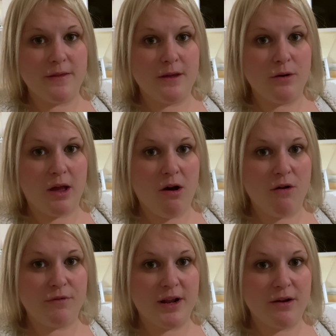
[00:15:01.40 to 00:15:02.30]
they'll get
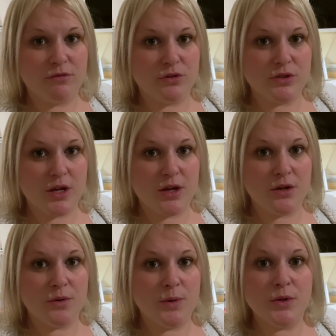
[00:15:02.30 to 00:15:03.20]
half an hour or
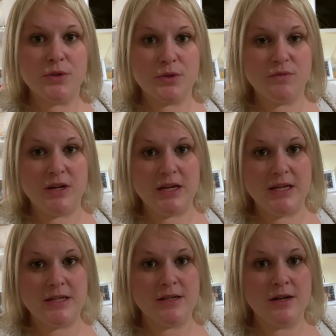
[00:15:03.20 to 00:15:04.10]
so to
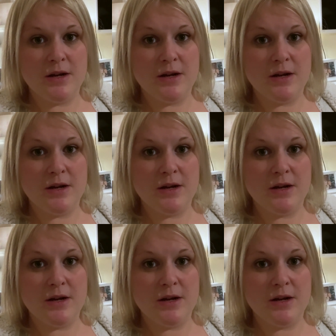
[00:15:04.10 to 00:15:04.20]
read